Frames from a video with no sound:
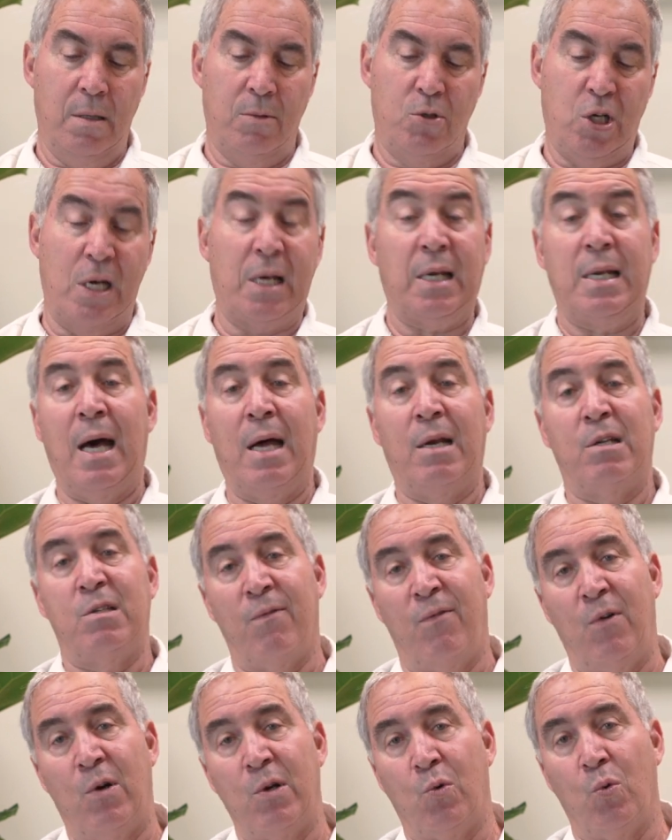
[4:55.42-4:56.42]
check it out.
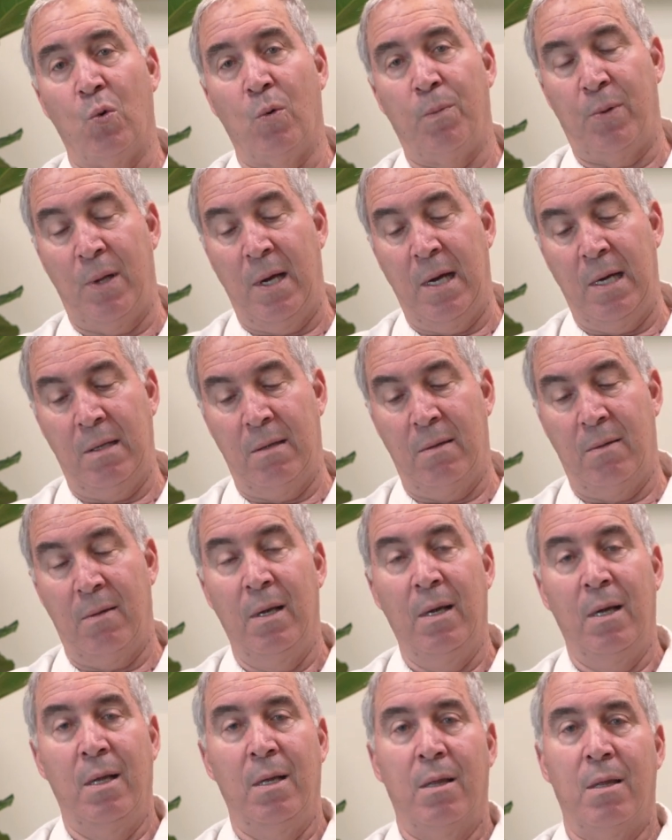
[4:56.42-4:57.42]
It's a very cool plant.
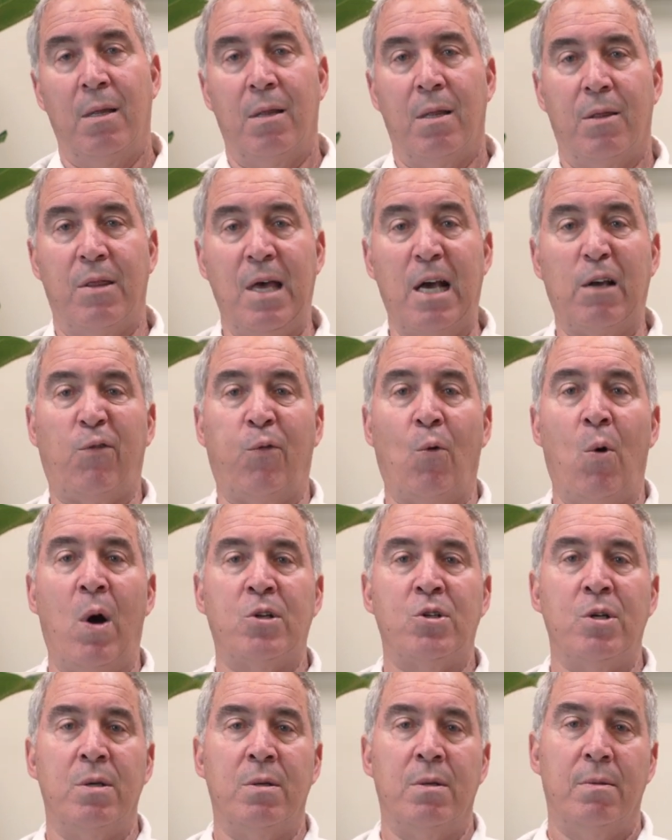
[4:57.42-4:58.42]
Thanks for
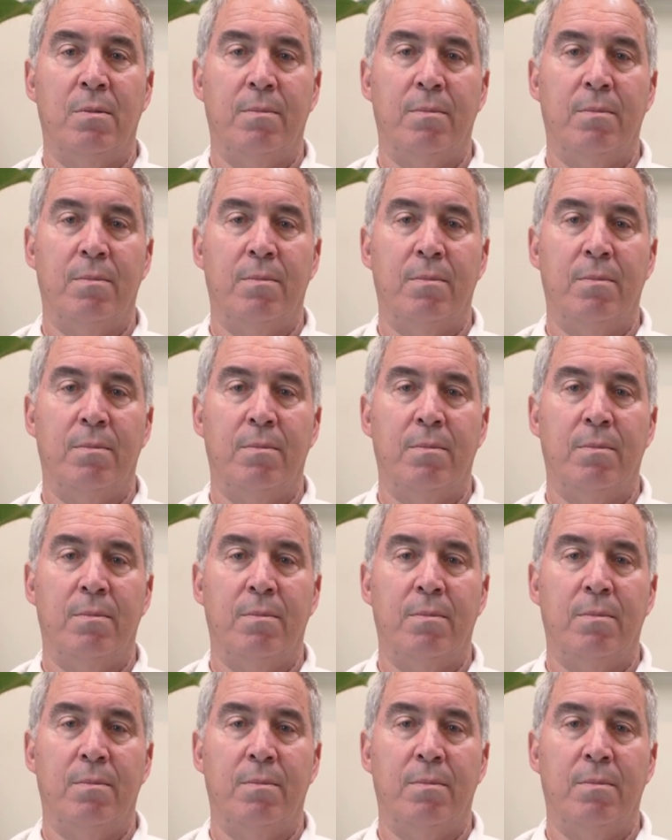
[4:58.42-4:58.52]
watching.